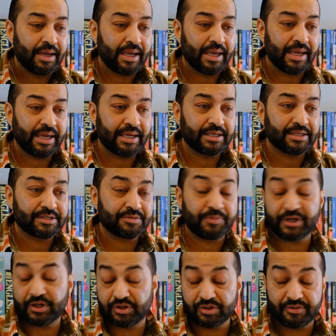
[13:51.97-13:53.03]
is
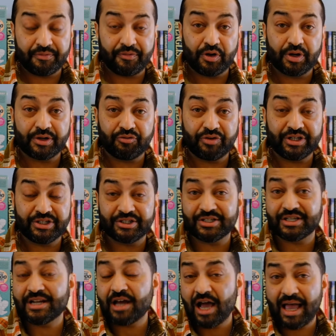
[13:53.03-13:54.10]
because of the following reasons,
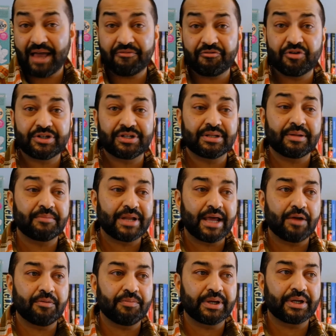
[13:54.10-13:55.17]
and I have written them
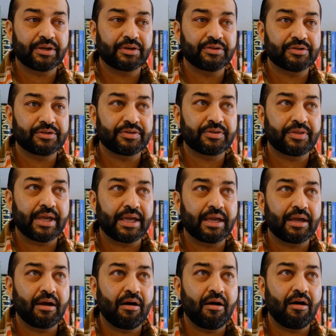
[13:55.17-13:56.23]
down because
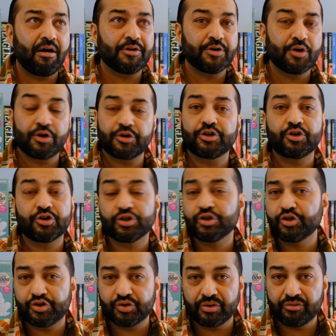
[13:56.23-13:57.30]
they are not your
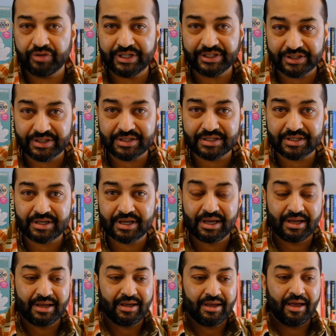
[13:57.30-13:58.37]
usual reasons.
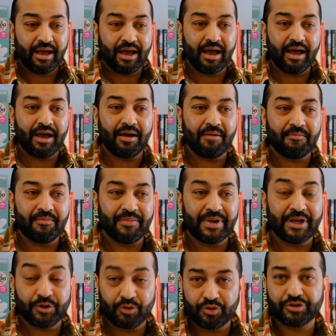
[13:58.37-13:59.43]

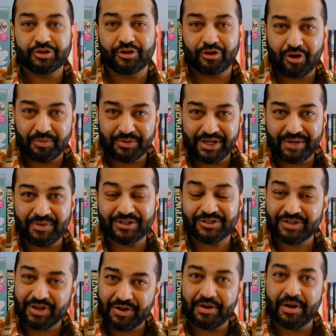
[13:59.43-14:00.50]
In order to accommodate my
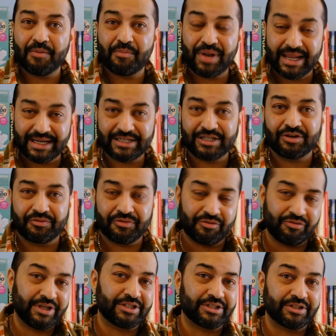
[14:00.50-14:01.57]
son, plenty of the
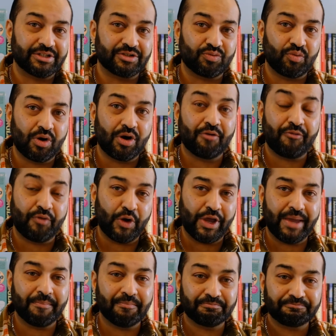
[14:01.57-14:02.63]
reasons were for him.